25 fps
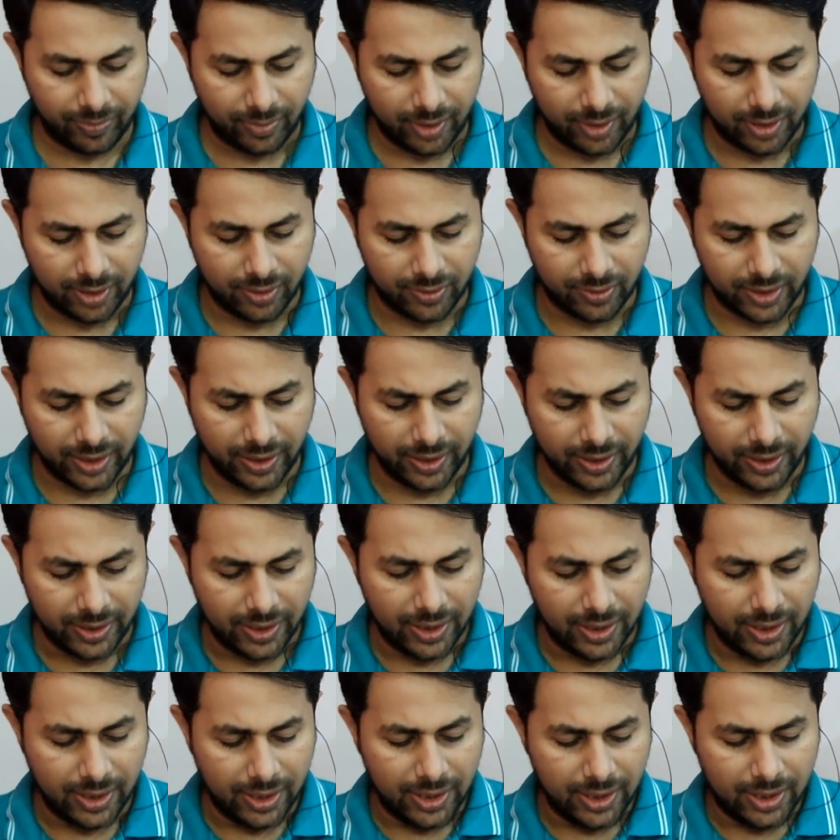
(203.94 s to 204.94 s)
Okay,
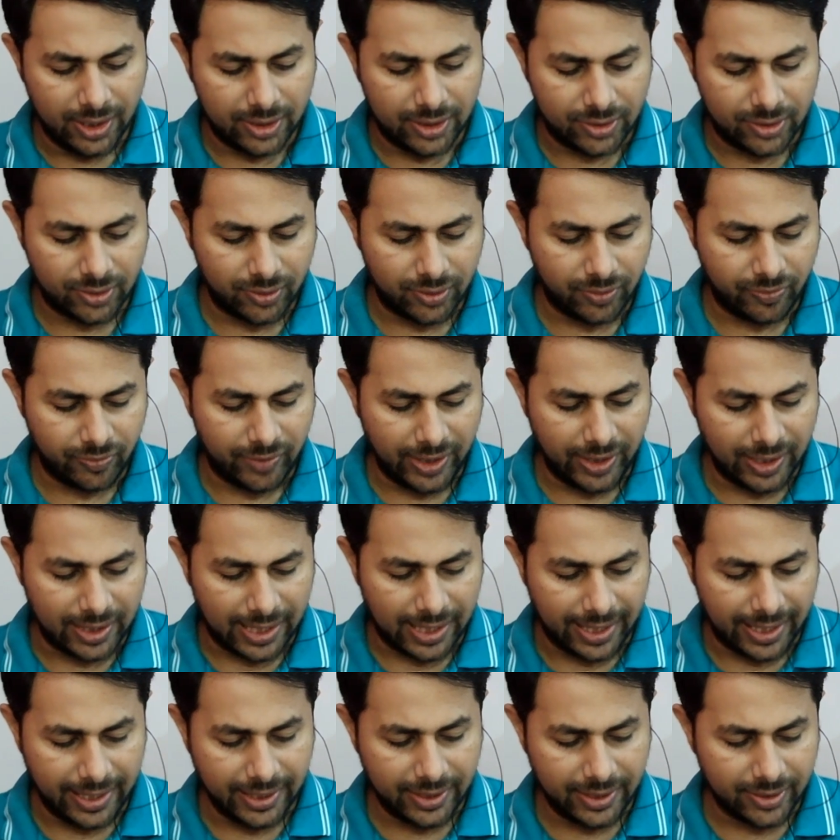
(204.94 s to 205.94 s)
so when
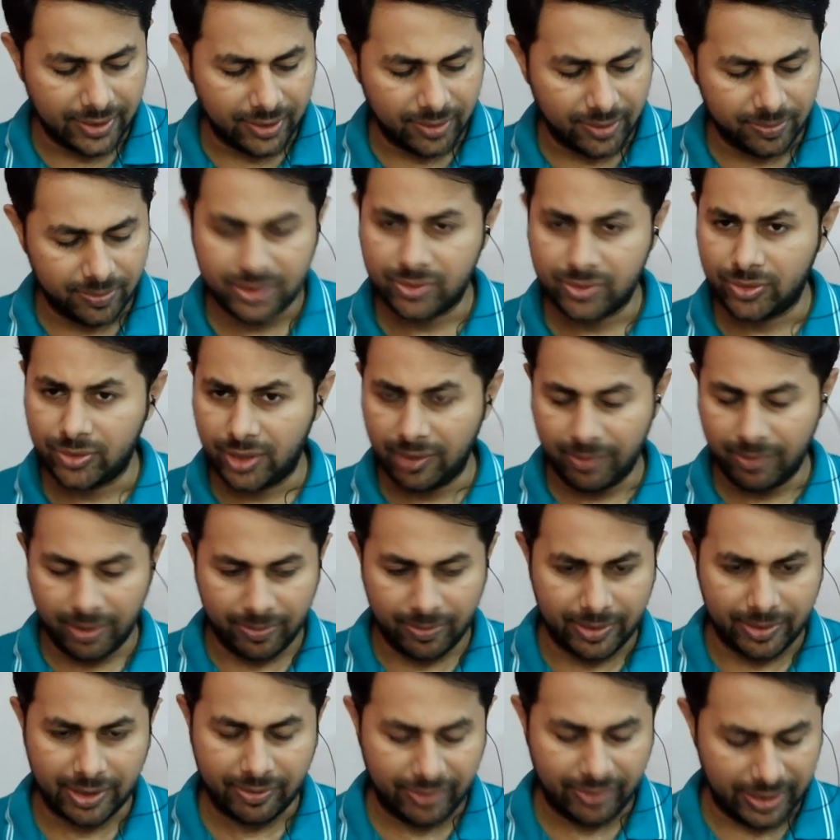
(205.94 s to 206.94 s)
light of suitable
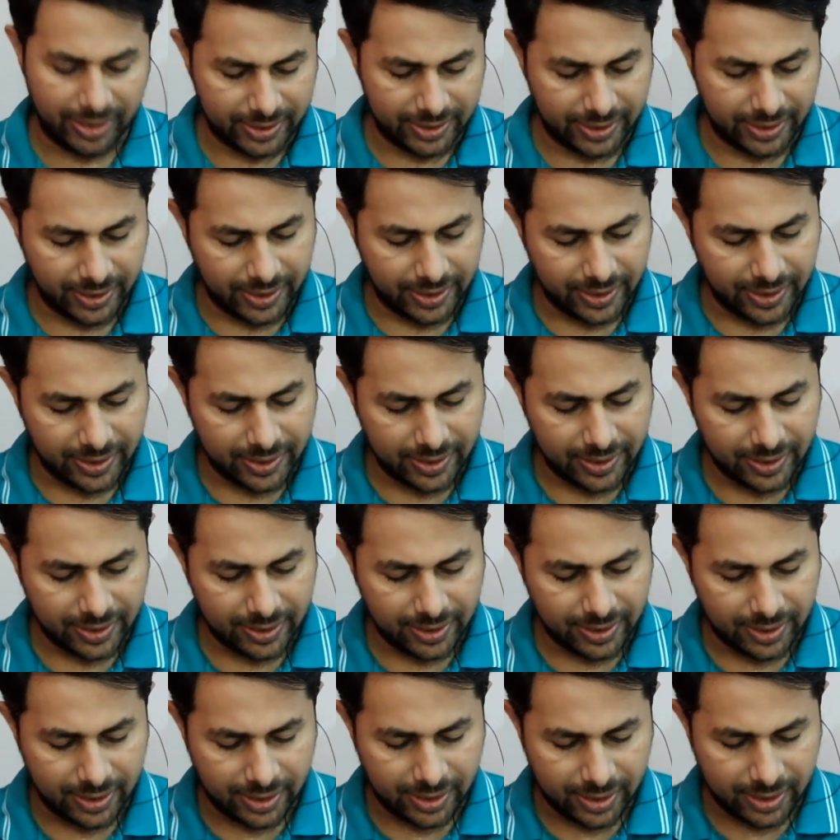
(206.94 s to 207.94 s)
frequency
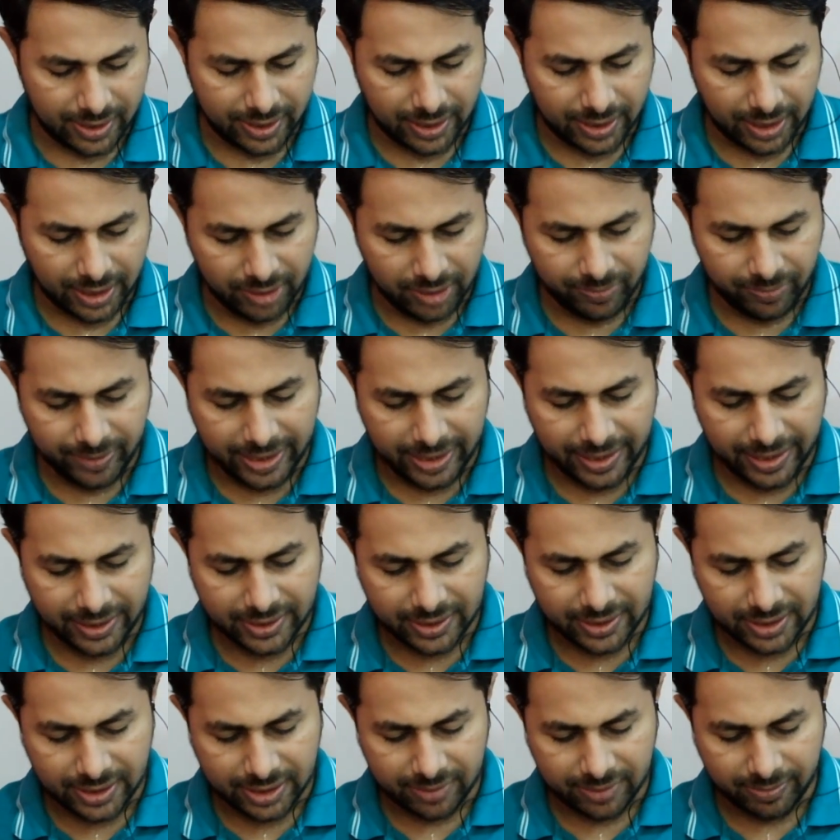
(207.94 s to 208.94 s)
illuminates
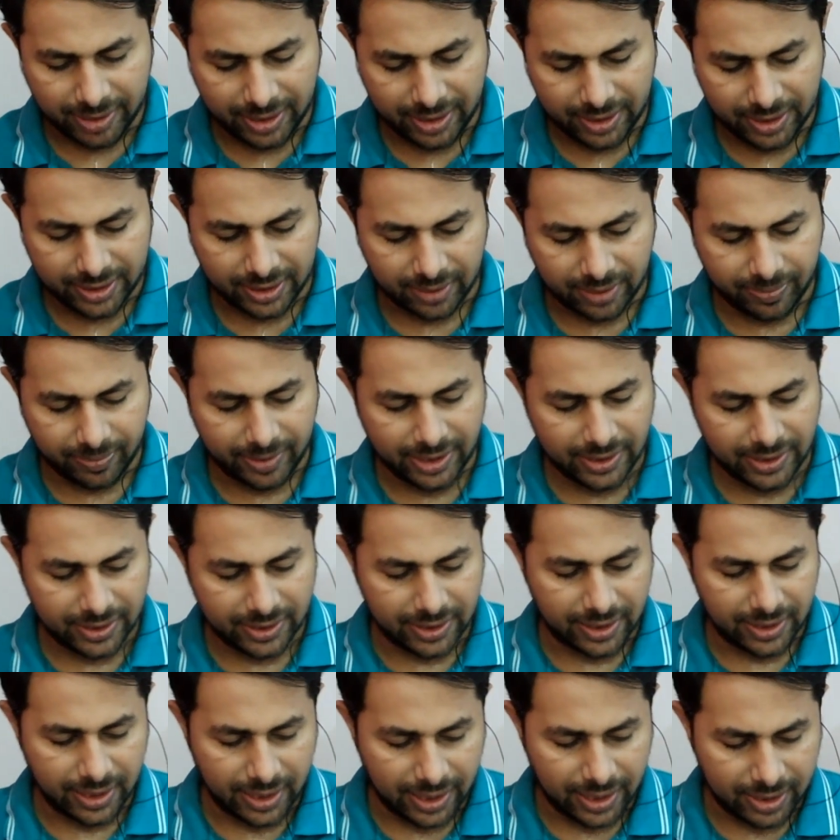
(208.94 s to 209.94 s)
this metal surface,
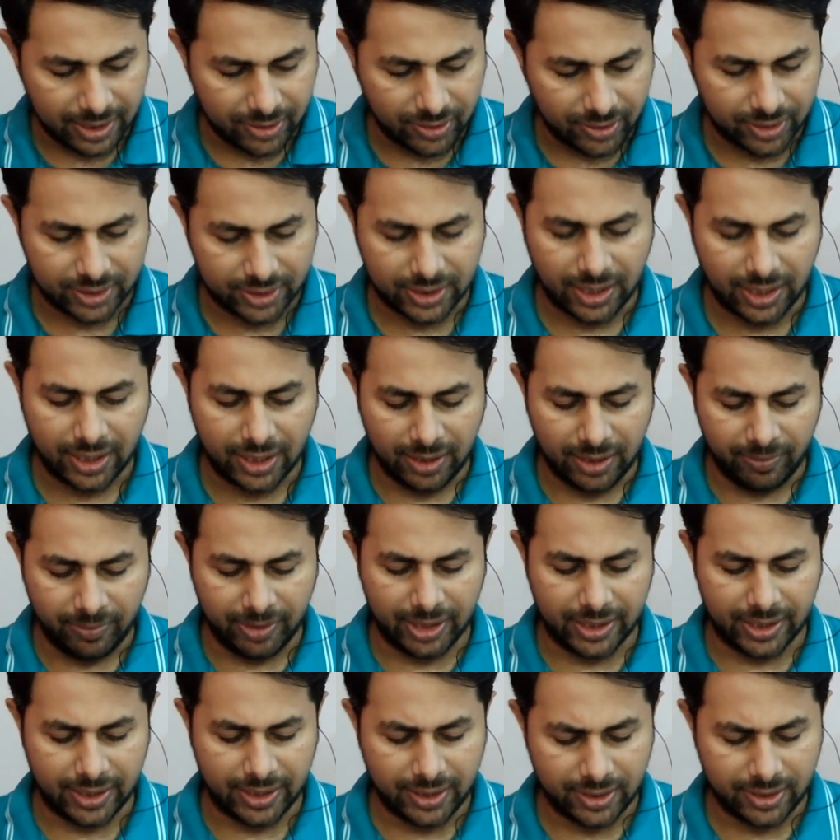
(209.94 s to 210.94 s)
the electrons are
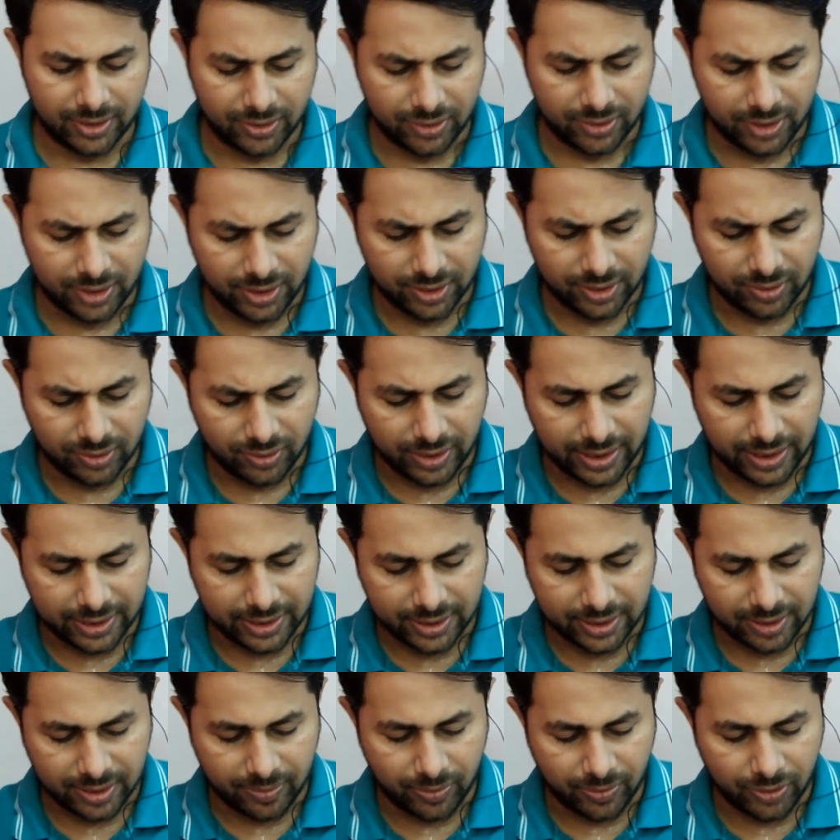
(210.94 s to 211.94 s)
emitted. So this is known as
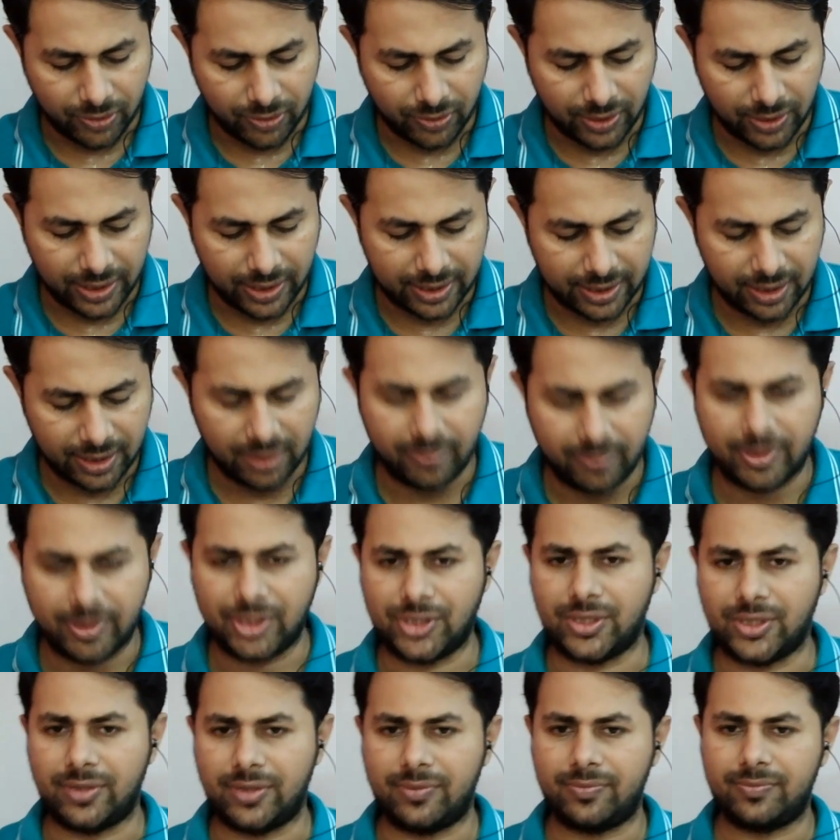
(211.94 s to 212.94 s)
photoelectric
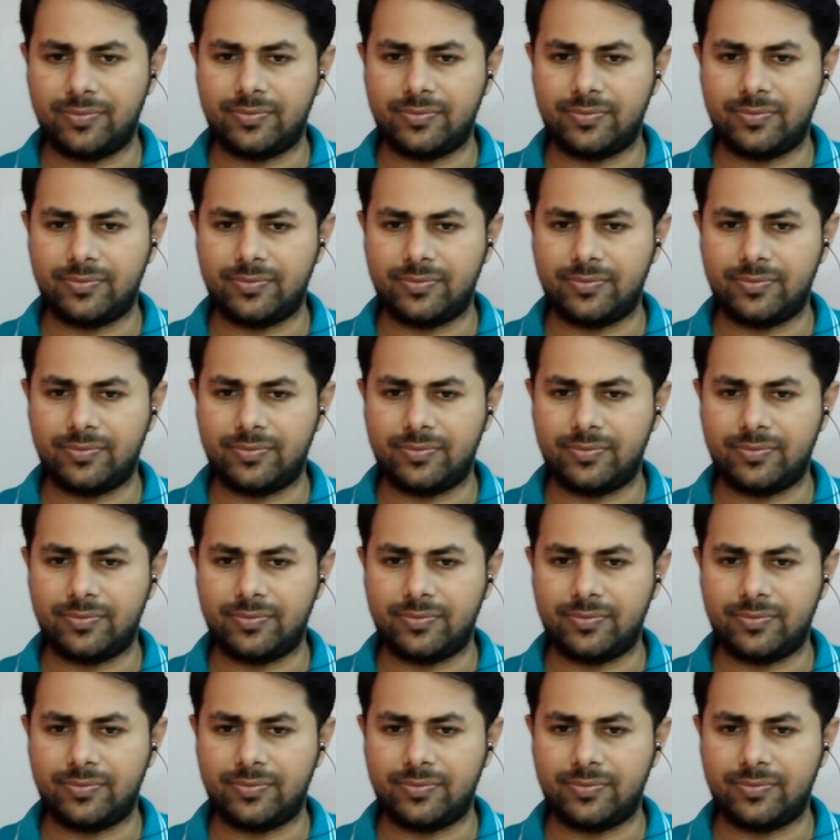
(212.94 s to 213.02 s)
emission.